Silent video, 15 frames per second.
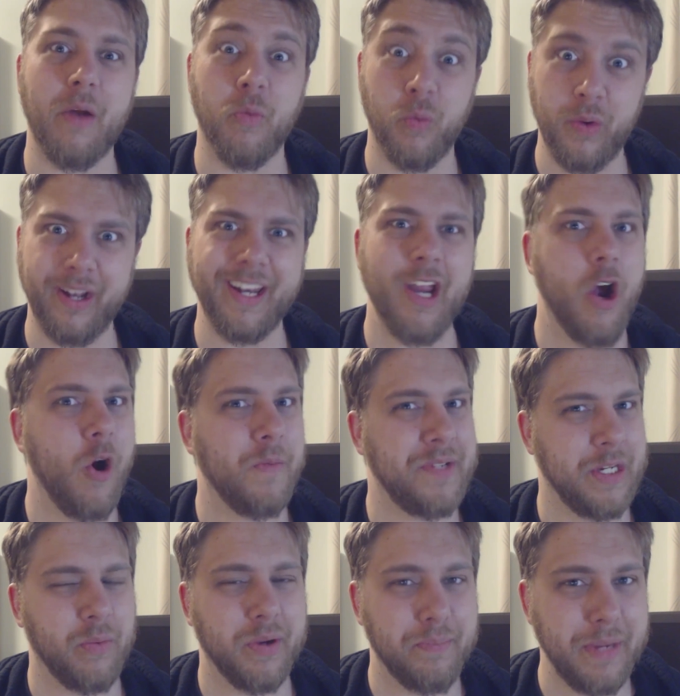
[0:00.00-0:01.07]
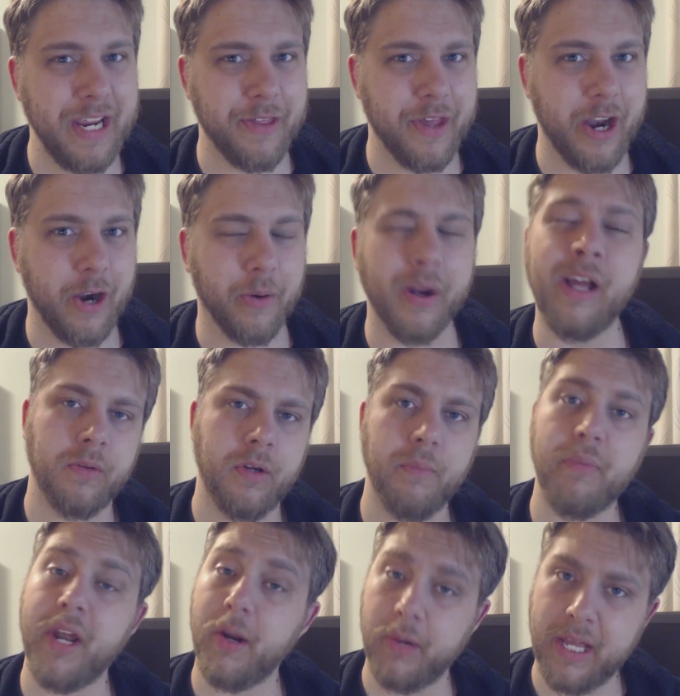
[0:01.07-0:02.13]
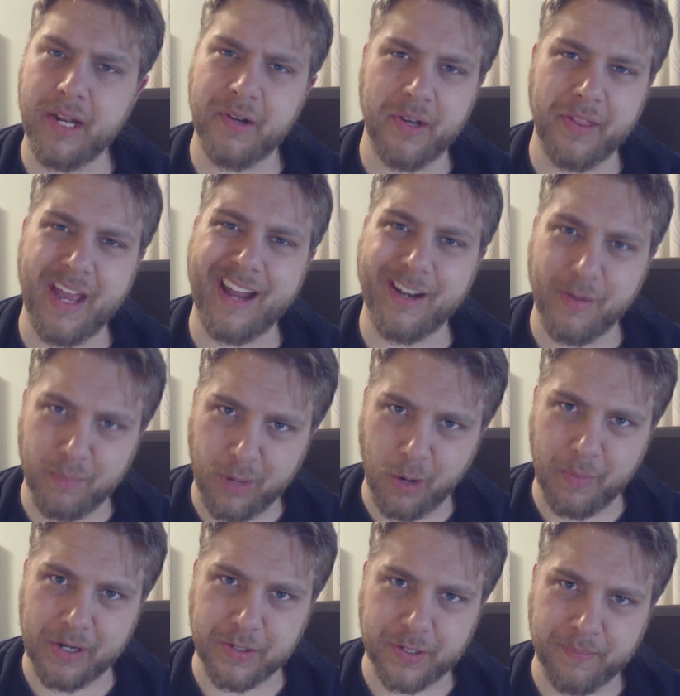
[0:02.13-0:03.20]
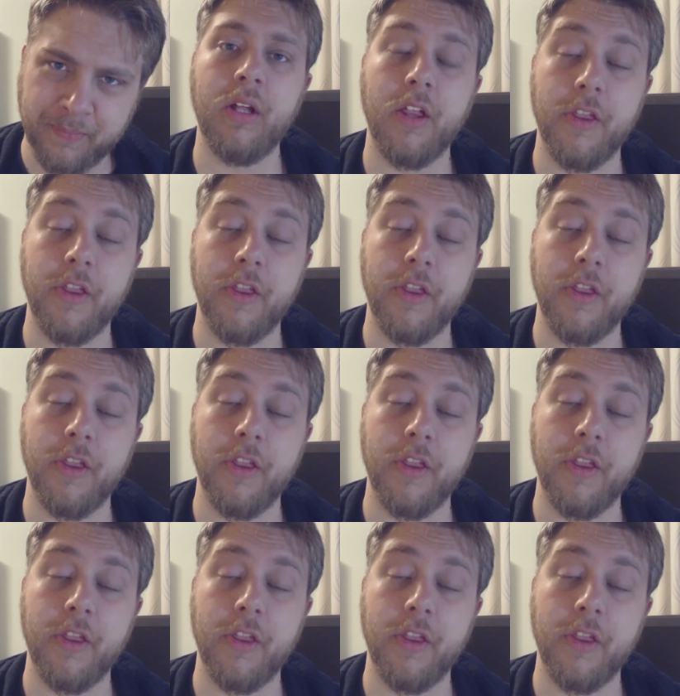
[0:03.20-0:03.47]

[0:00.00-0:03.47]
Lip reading: really hoped he would be there, but I'll get into that in a moment.